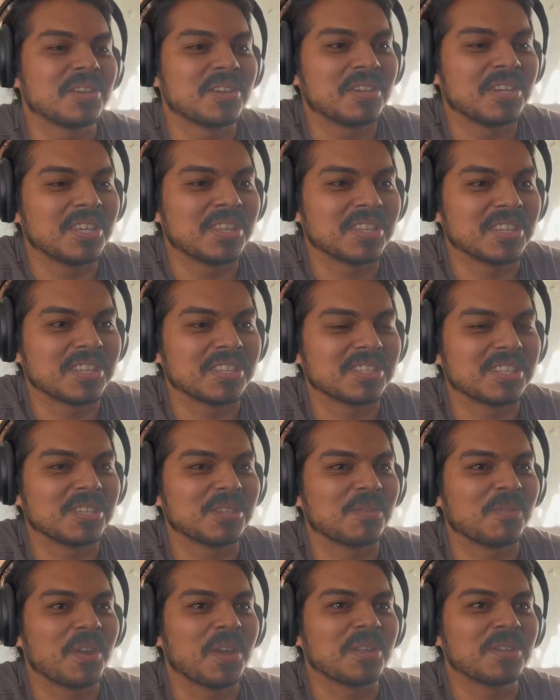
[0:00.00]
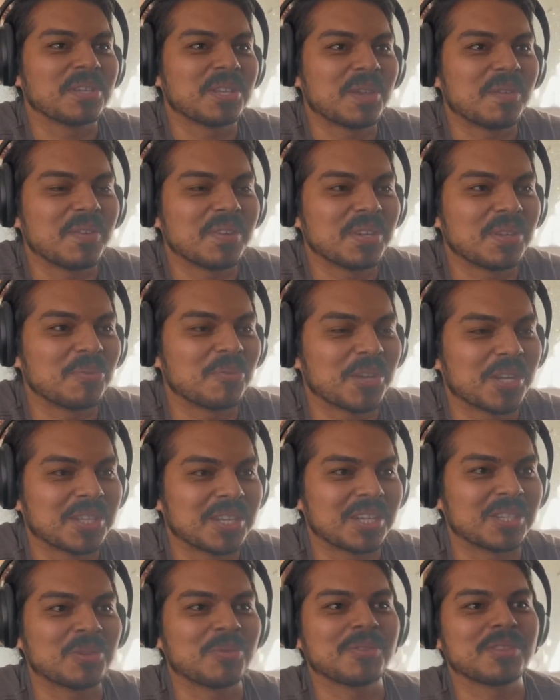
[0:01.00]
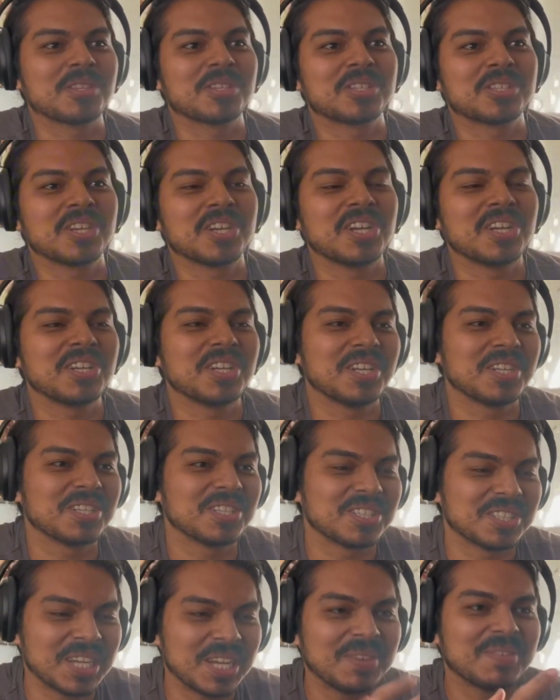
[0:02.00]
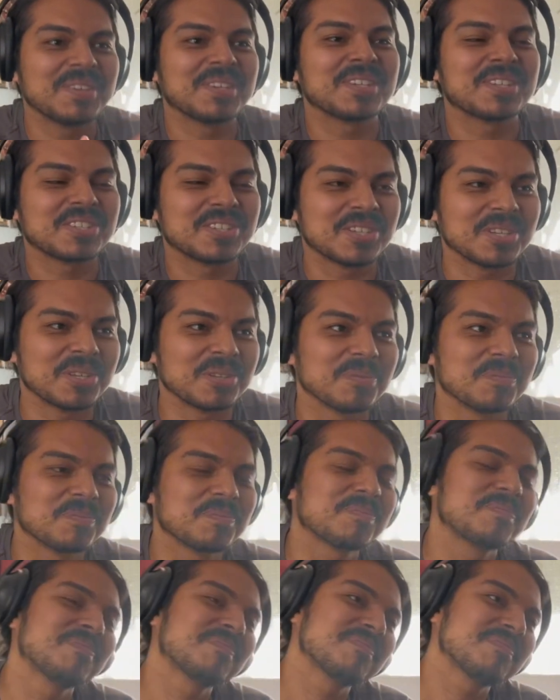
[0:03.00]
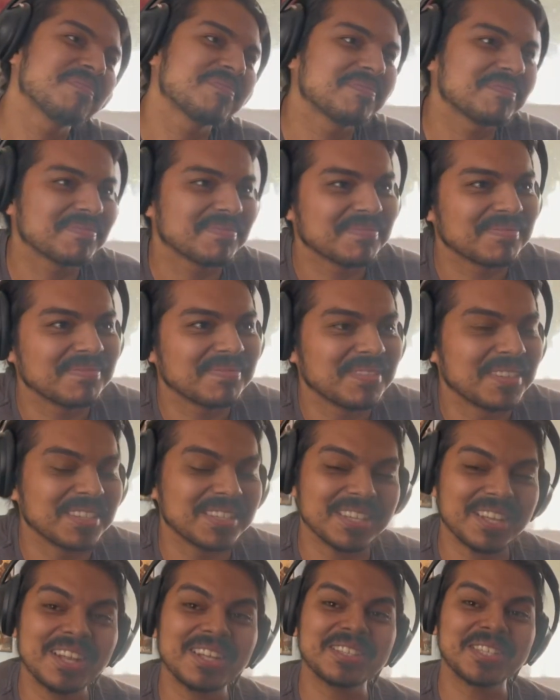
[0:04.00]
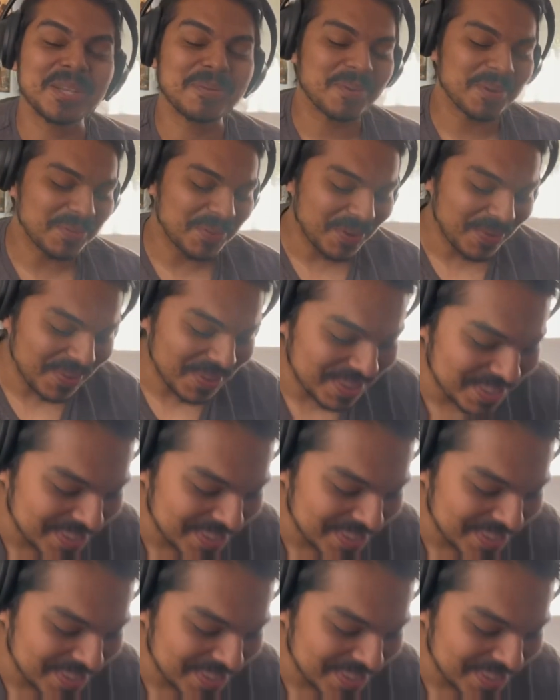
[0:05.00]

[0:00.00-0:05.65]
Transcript: he thinks he's failing even in reconnecting with the son and saving his son. This is a lot deeper movie than